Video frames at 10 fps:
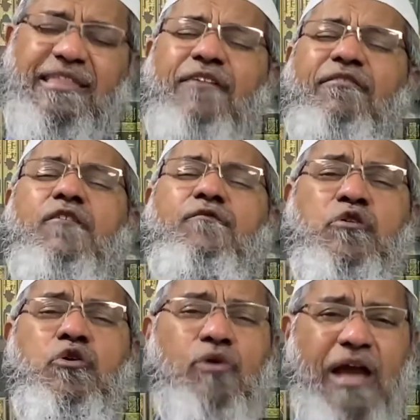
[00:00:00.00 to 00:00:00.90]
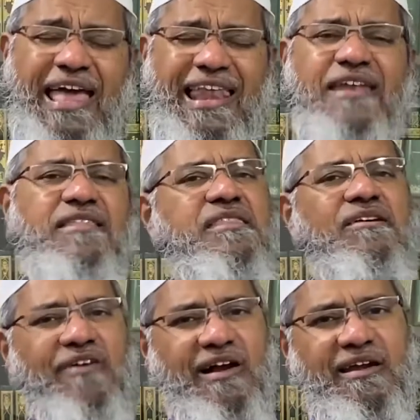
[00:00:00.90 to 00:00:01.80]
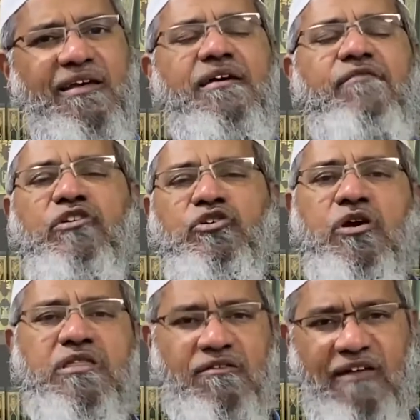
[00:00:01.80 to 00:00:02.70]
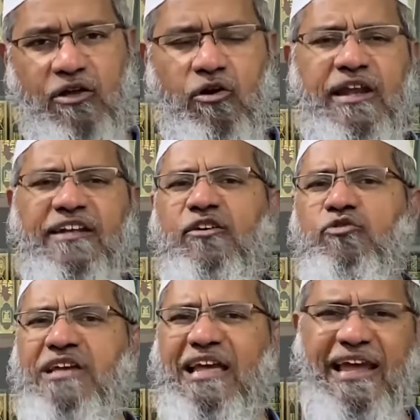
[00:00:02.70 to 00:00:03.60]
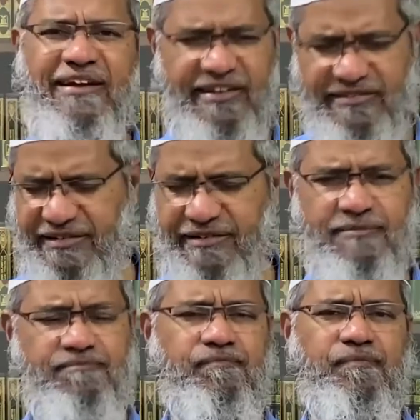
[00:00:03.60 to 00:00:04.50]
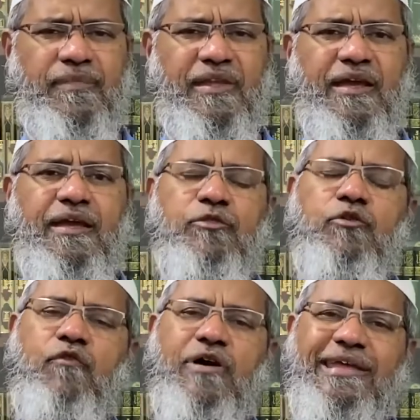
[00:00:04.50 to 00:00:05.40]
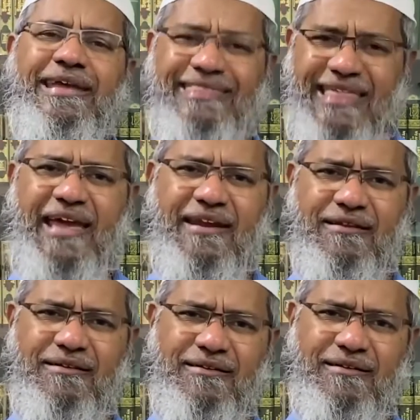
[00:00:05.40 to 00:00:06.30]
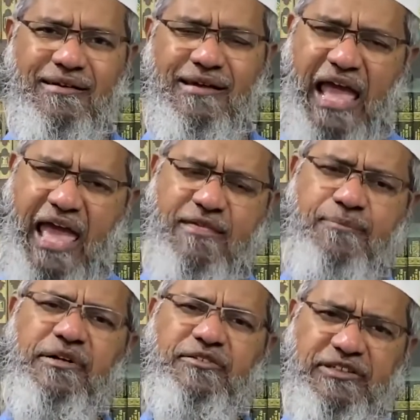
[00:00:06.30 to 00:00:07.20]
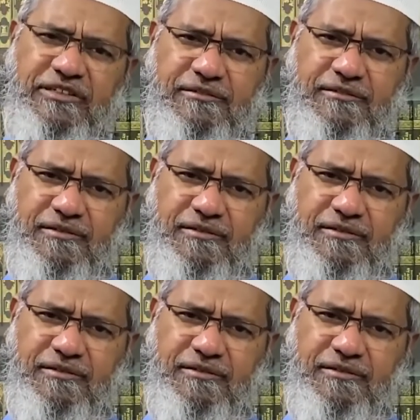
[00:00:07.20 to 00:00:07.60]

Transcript: There are very few airlines in the world which don't serve alcohol, like Saudi Airlines, etc. So working there as a person,